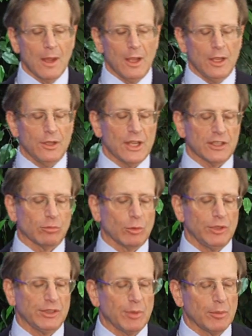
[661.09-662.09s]
And that's where
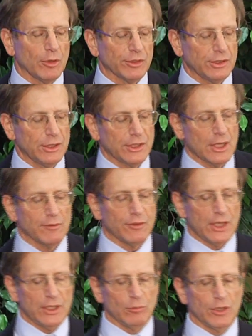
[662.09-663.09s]
we spend most of the time
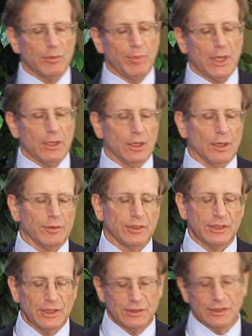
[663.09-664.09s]
fighting with the patent
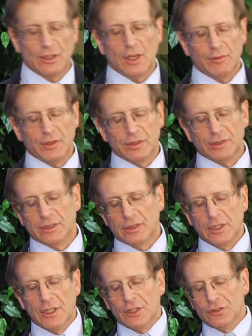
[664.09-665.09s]
office. Is it obvious to
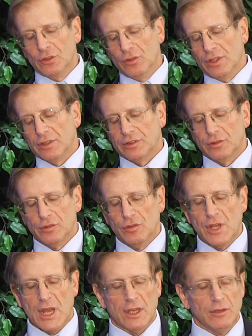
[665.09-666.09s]
do this or do
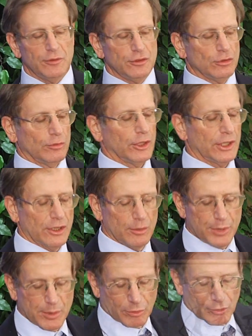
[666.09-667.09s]
that in view of what other
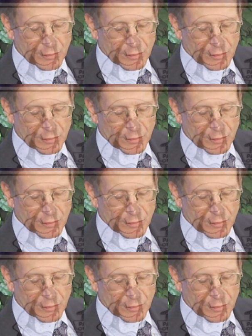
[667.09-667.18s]
people